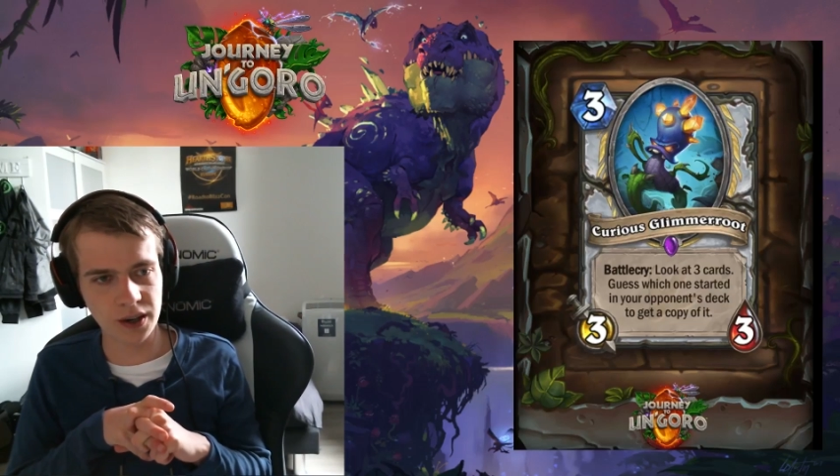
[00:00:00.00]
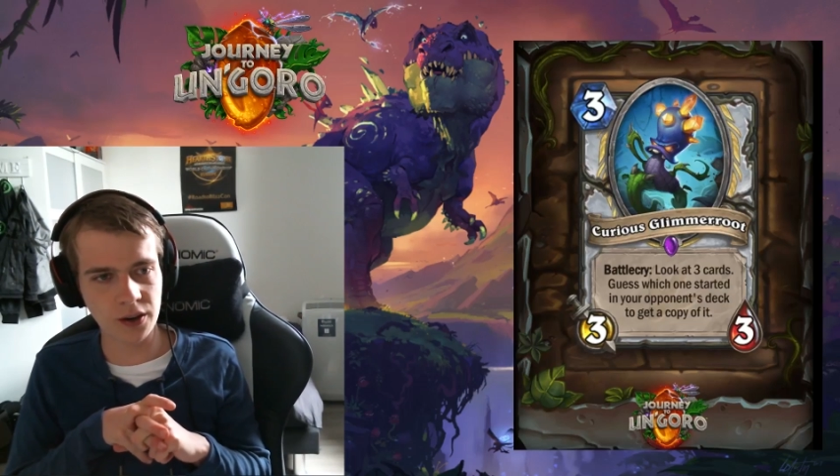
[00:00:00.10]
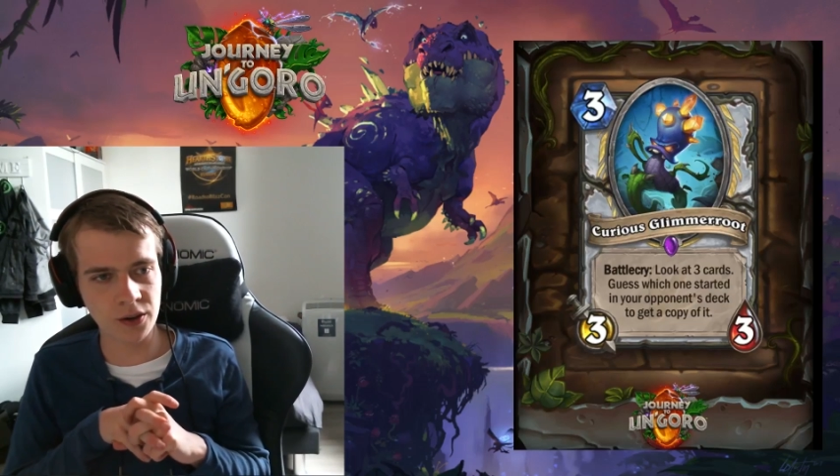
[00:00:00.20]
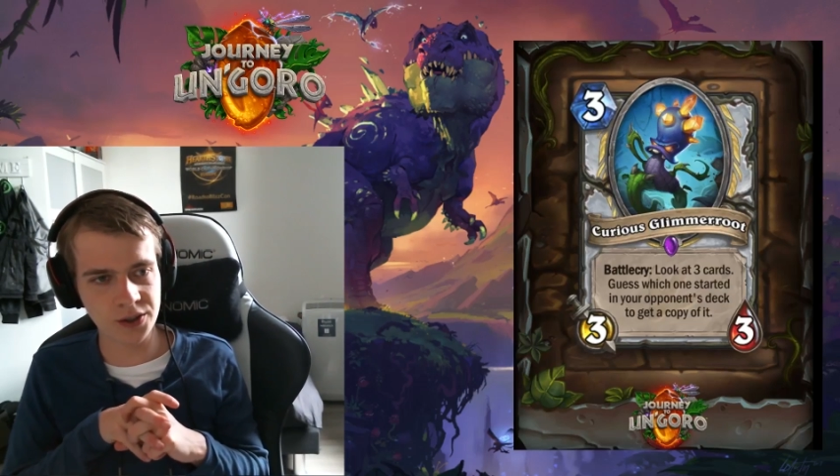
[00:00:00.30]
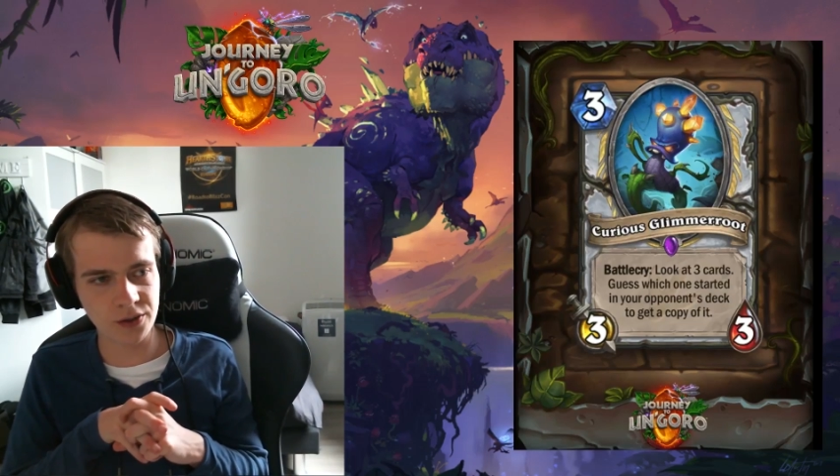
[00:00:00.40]

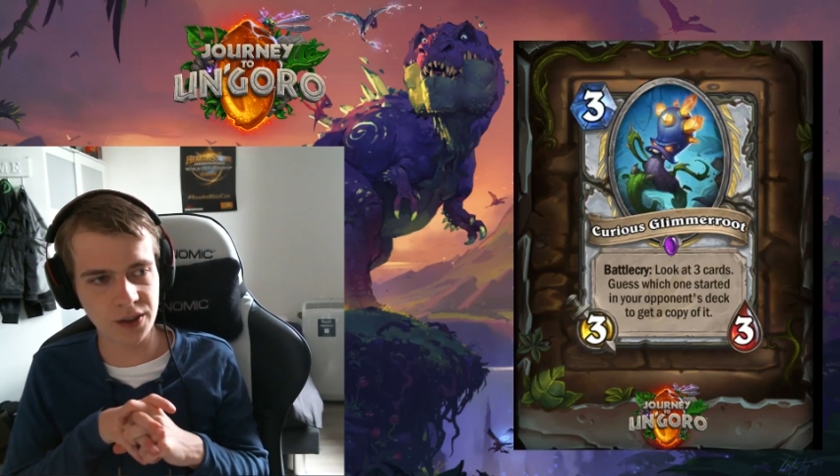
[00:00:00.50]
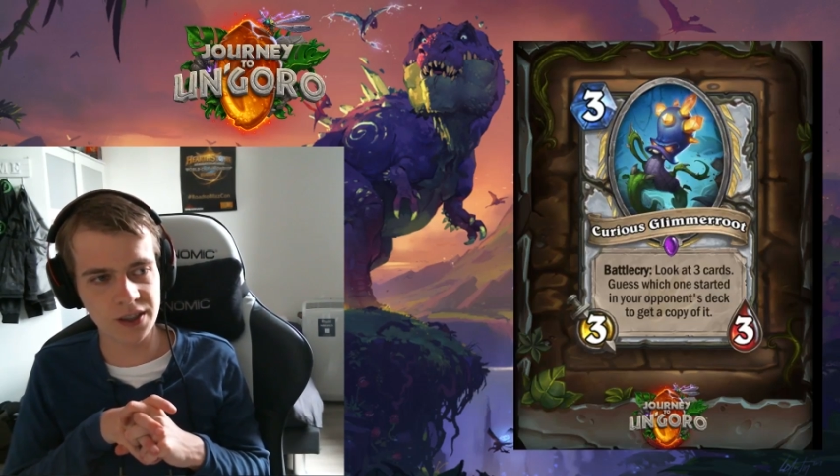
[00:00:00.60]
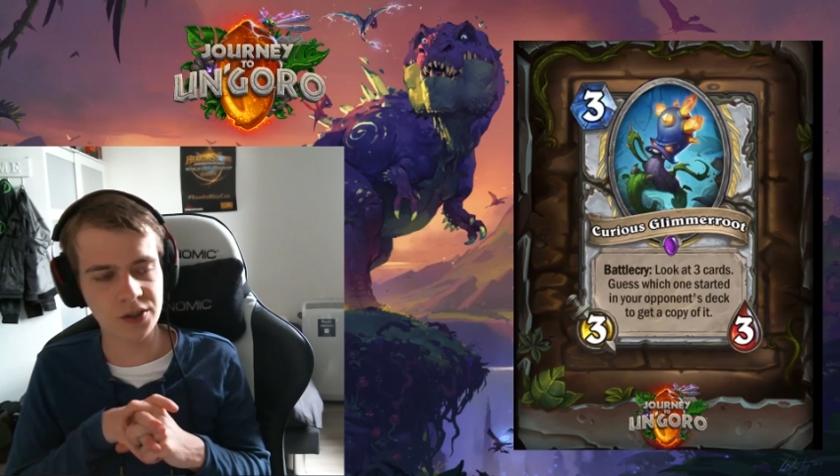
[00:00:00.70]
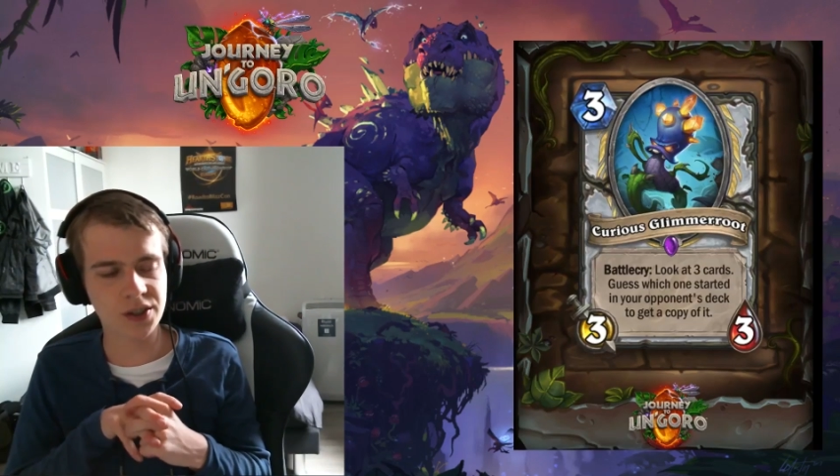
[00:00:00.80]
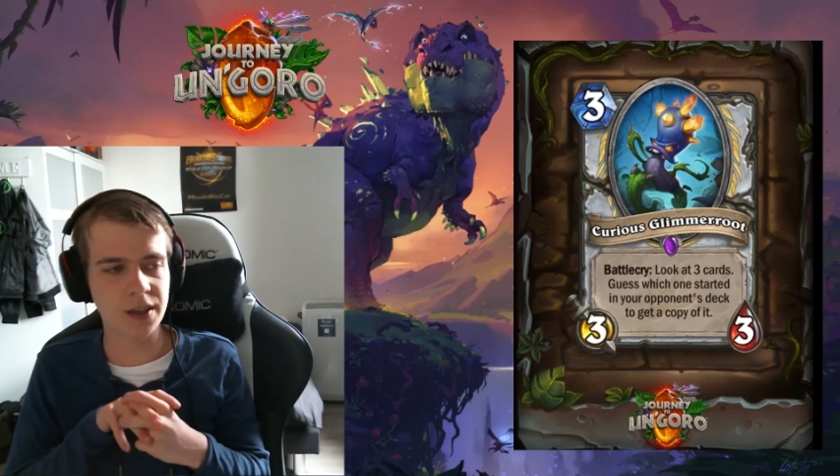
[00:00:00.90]
also an
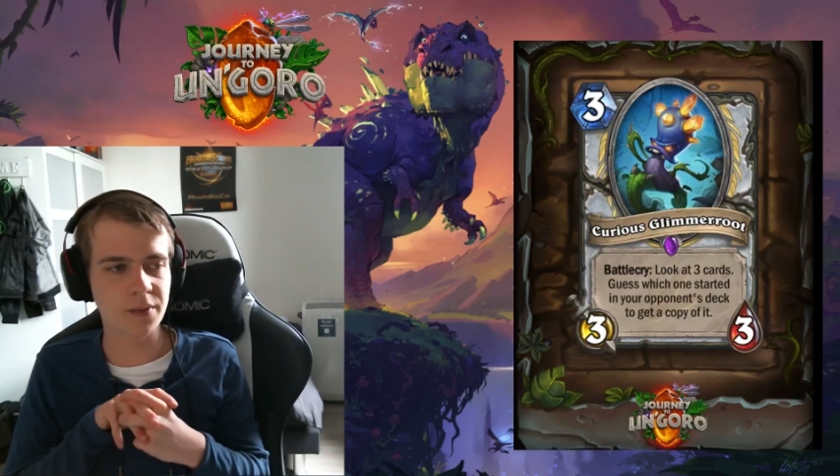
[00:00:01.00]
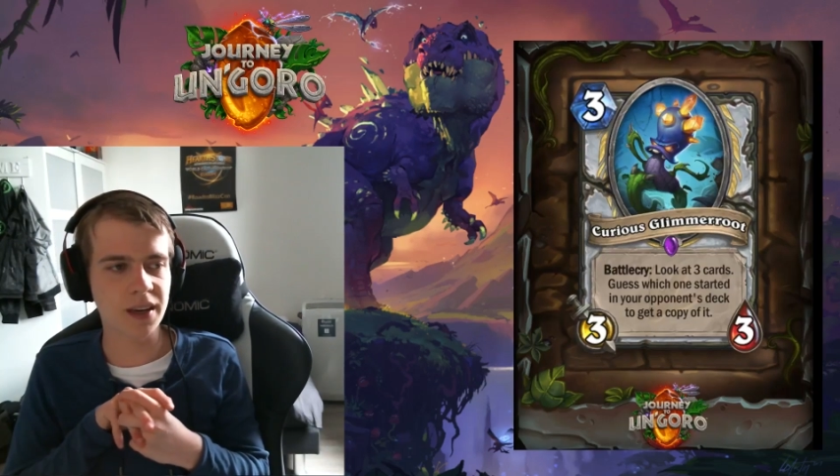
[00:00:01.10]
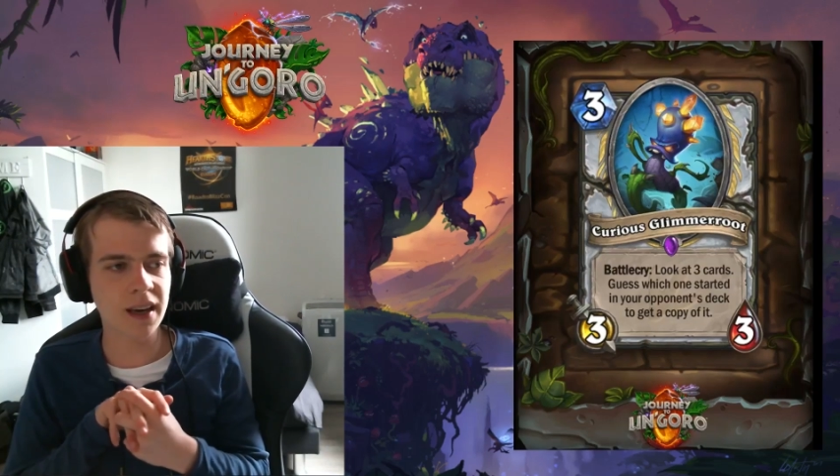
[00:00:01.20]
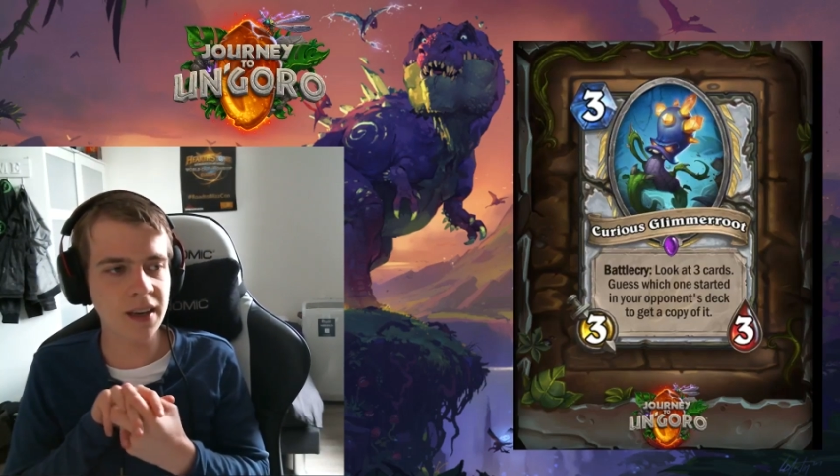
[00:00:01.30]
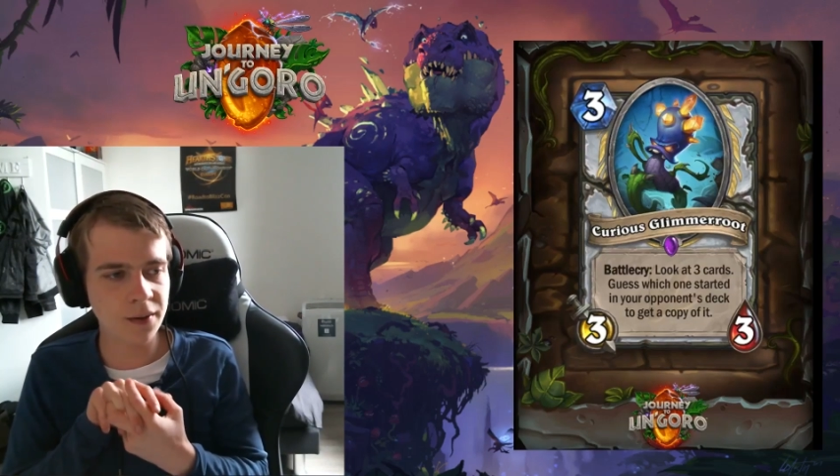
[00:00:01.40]
interesting
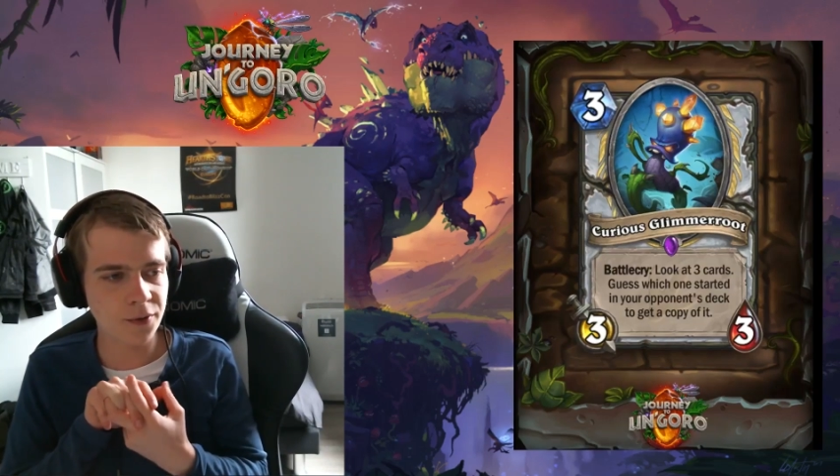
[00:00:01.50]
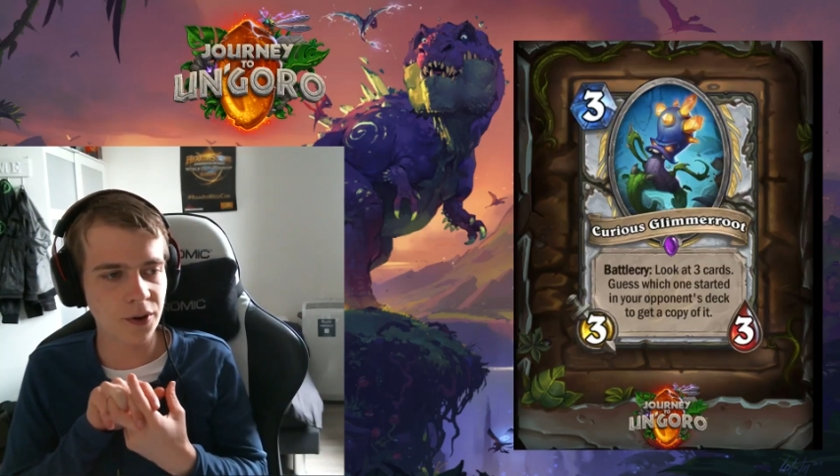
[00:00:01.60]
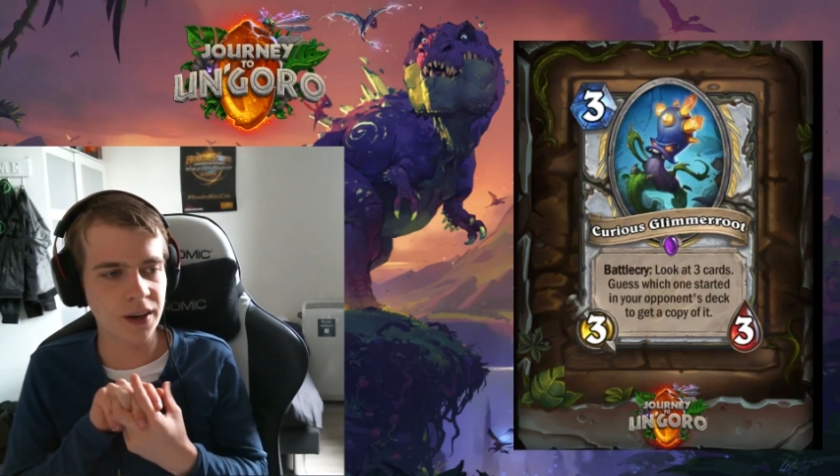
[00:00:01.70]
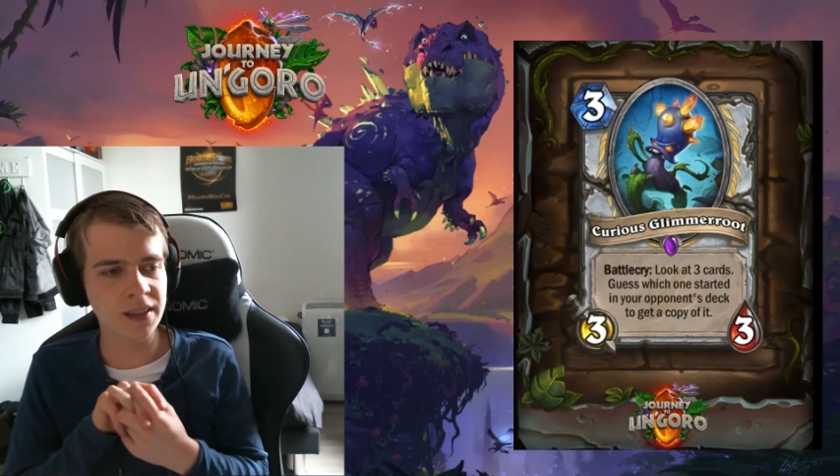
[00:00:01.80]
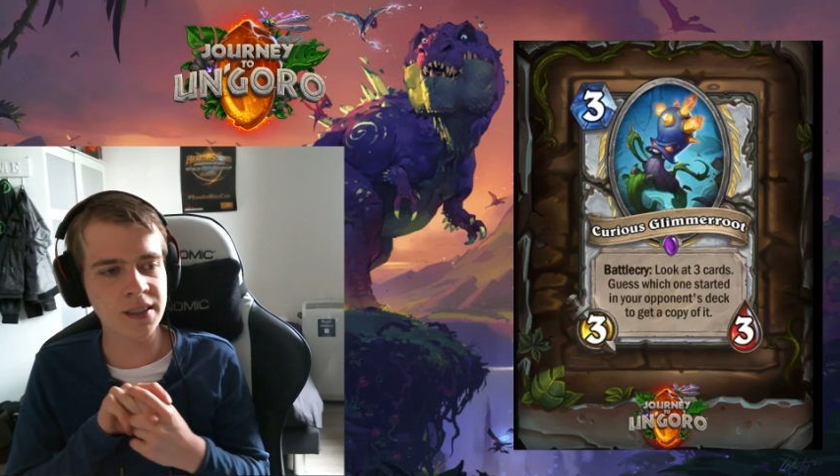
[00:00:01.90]
mechanic
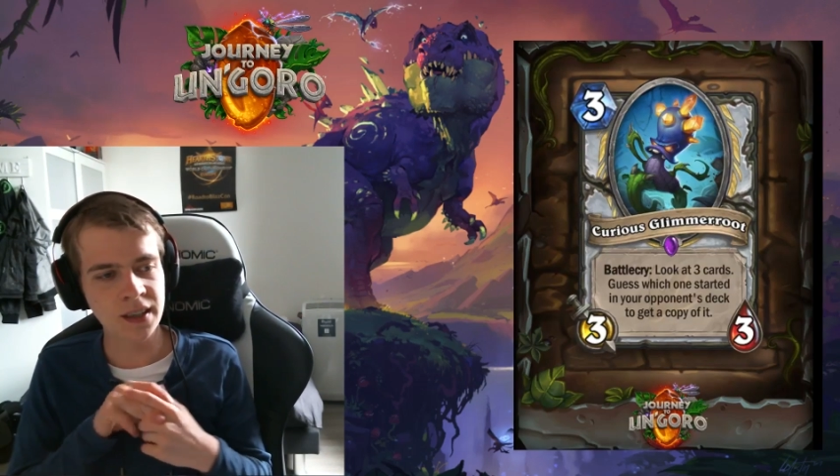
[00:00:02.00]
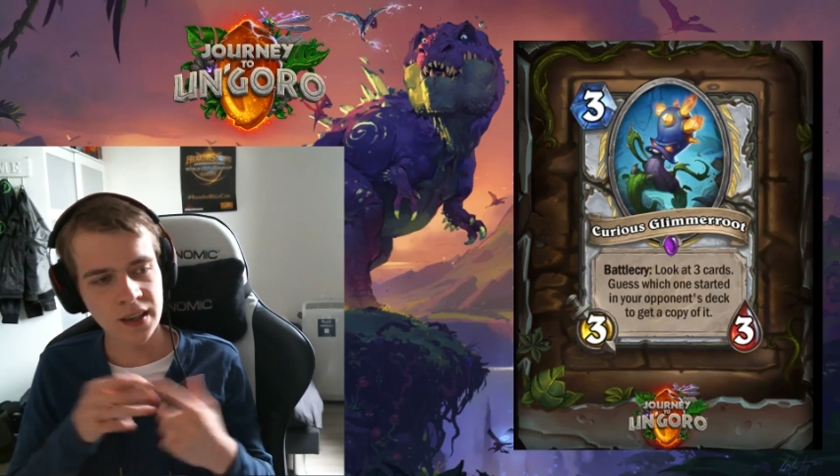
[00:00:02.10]
for it.